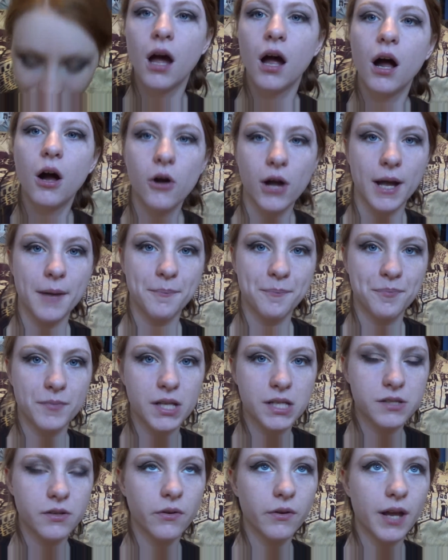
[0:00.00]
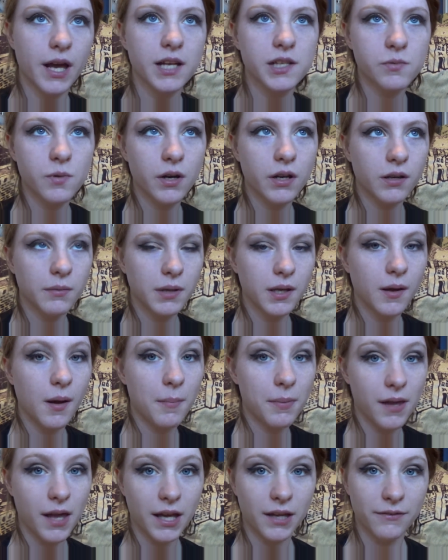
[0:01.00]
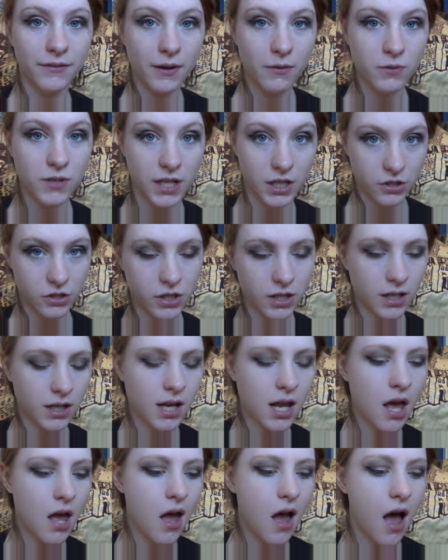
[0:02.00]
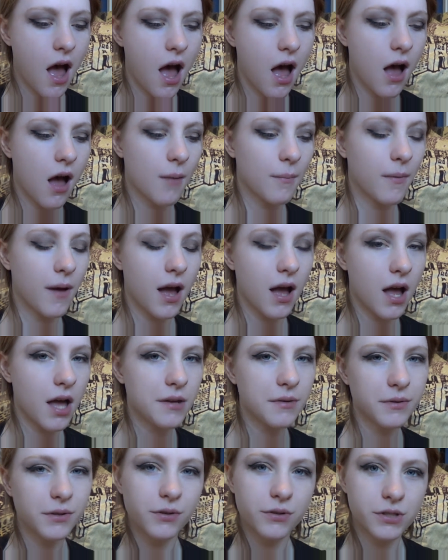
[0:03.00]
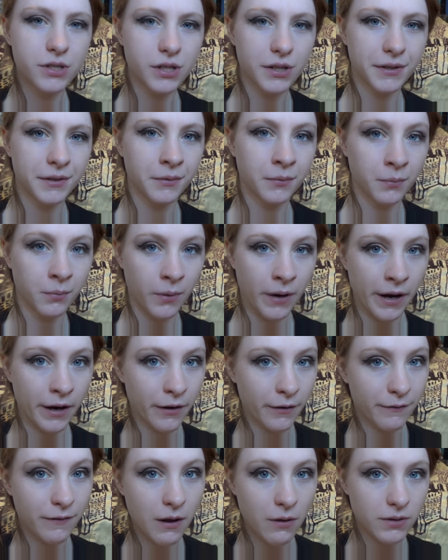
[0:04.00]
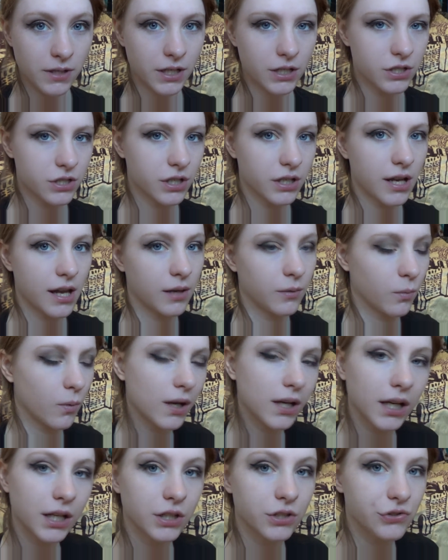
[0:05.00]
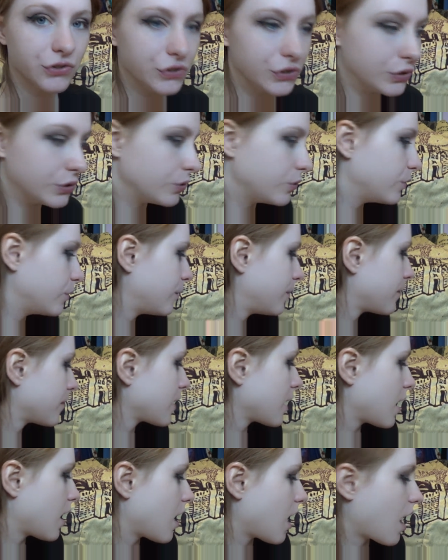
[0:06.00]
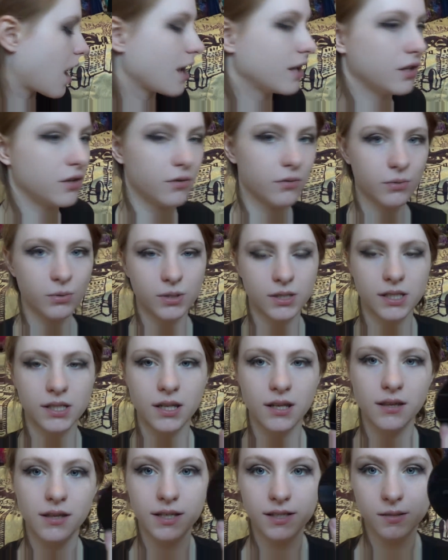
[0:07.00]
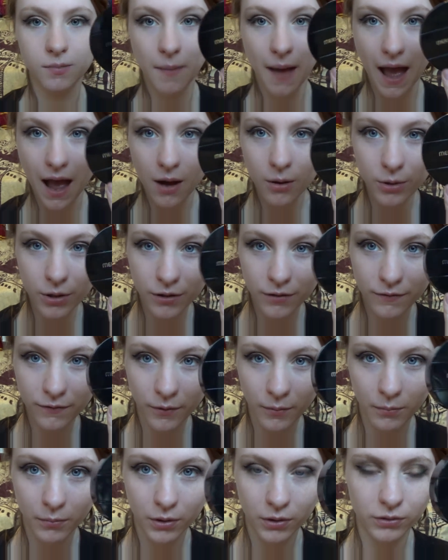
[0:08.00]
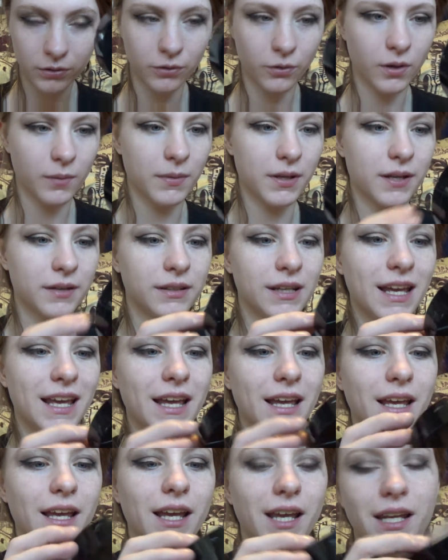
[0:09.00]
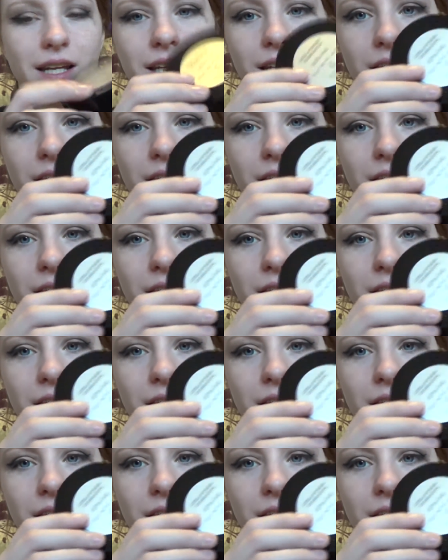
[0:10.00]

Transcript: Okay, so next we're going to be applying foundation. I don't usually wear foundation, and when I do, I use this powder from Merle Norman. It